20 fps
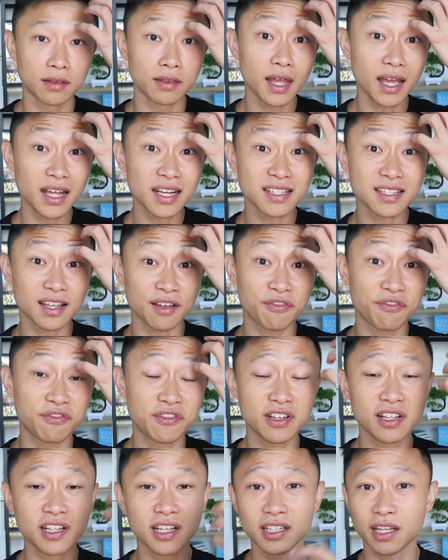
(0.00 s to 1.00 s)
That is the
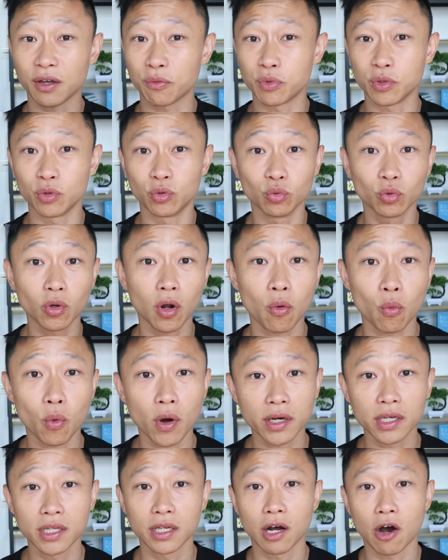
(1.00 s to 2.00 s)
feeling that we do not
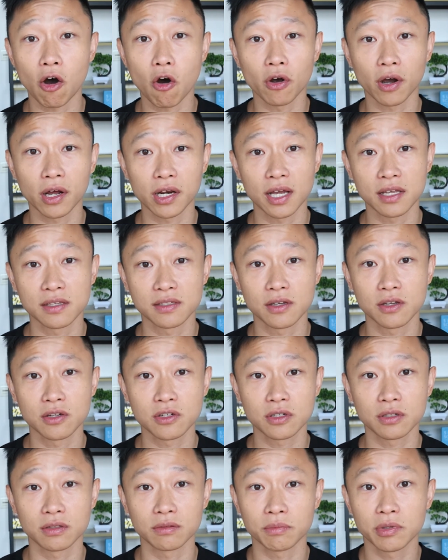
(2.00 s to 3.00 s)
want in our
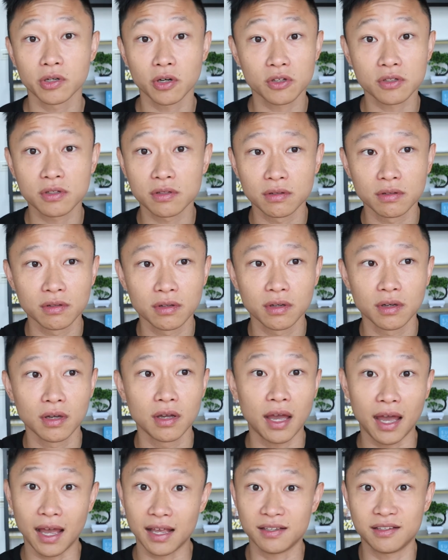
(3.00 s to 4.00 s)
organization, because
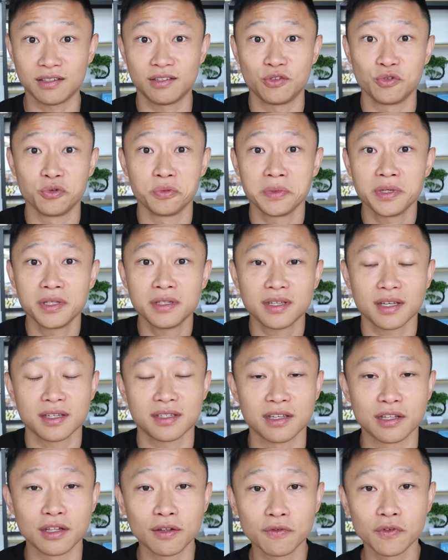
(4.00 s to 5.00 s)
as humans,
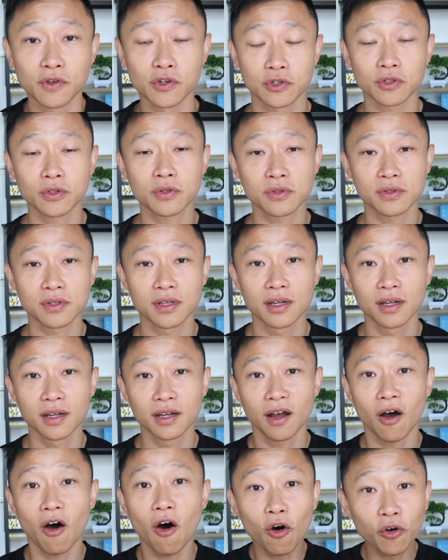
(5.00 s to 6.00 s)
as individuals,
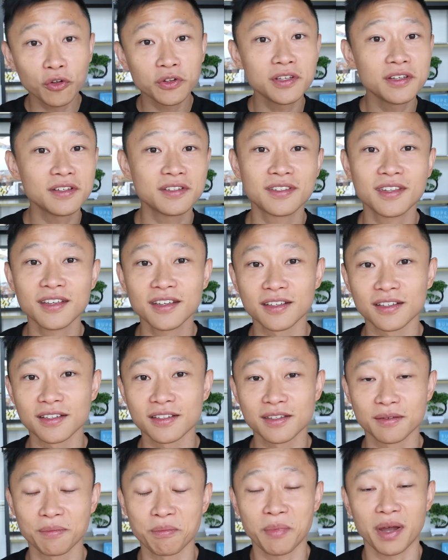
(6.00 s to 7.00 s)
all these
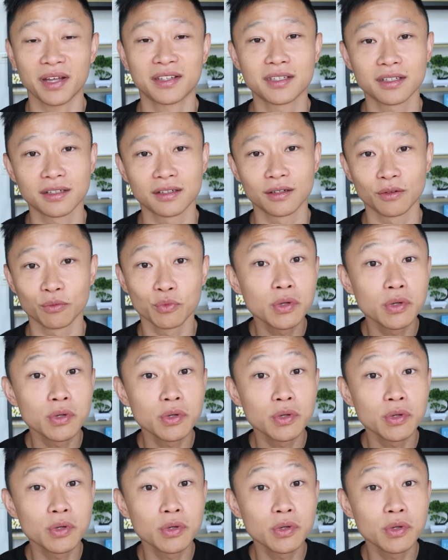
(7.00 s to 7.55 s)
things matter.